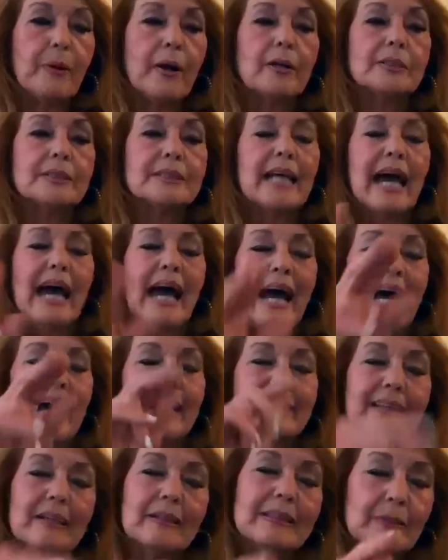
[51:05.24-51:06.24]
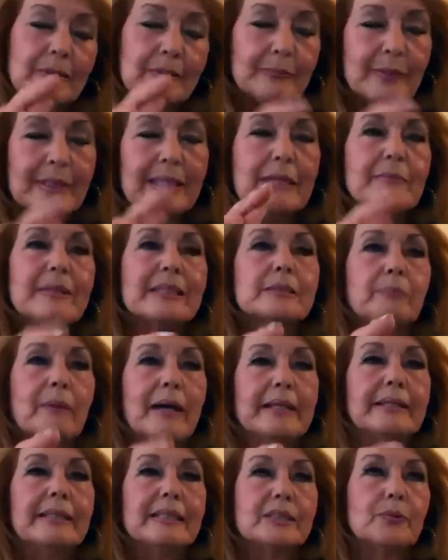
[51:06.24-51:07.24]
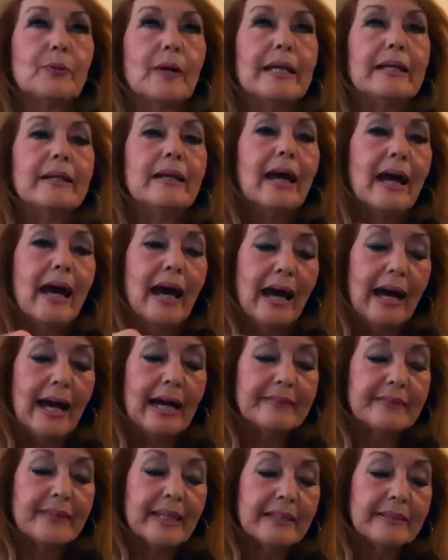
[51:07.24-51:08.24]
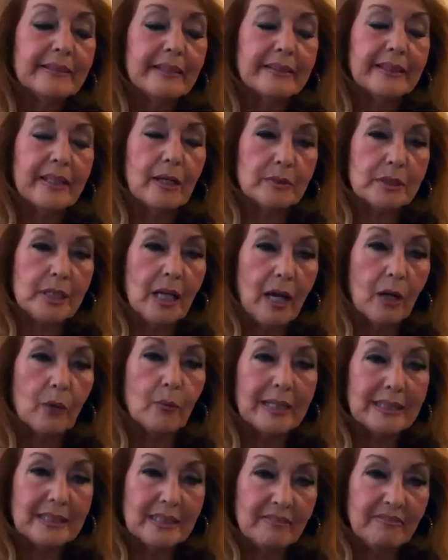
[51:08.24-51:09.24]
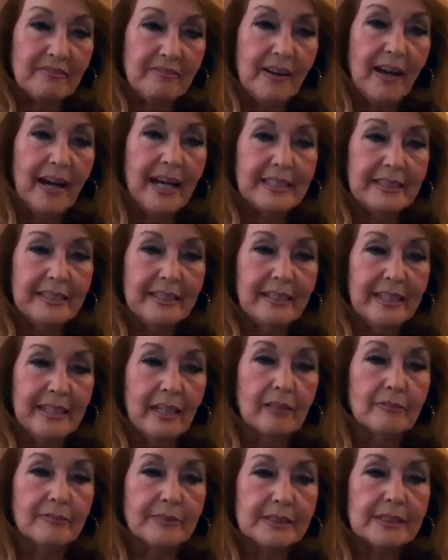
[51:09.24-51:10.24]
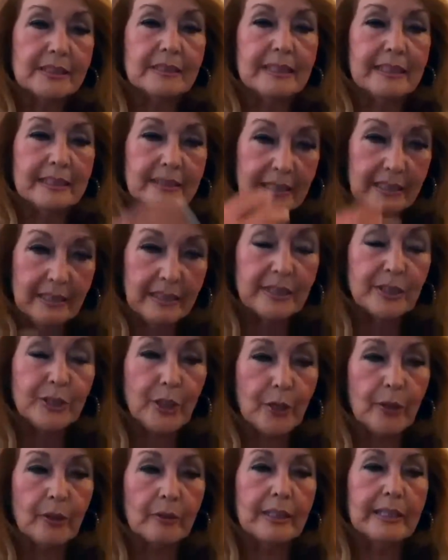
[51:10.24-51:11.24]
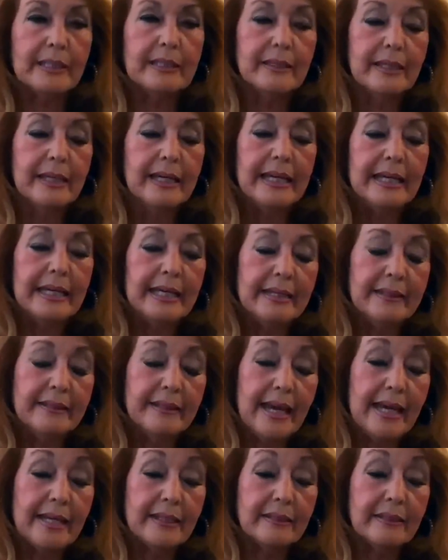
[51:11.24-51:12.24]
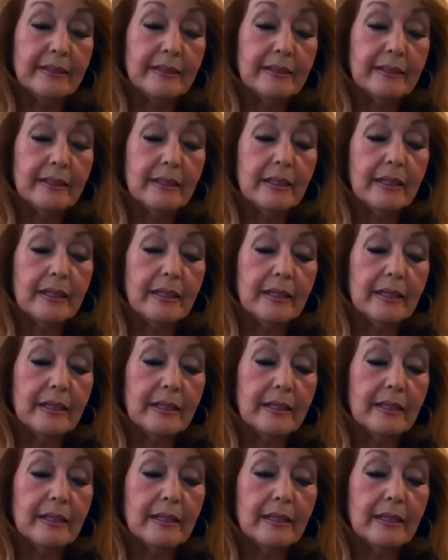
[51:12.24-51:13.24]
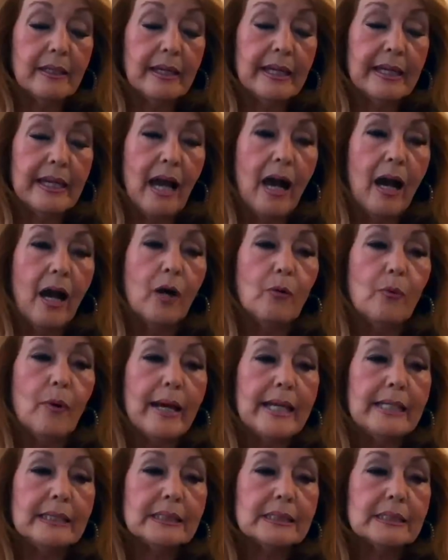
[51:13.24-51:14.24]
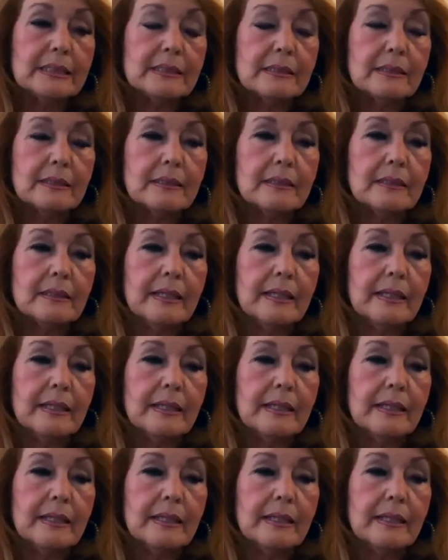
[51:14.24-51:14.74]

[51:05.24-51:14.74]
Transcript: person. Well, let me explain it this way. I think that there was always a fight in Elvis internally, in that he always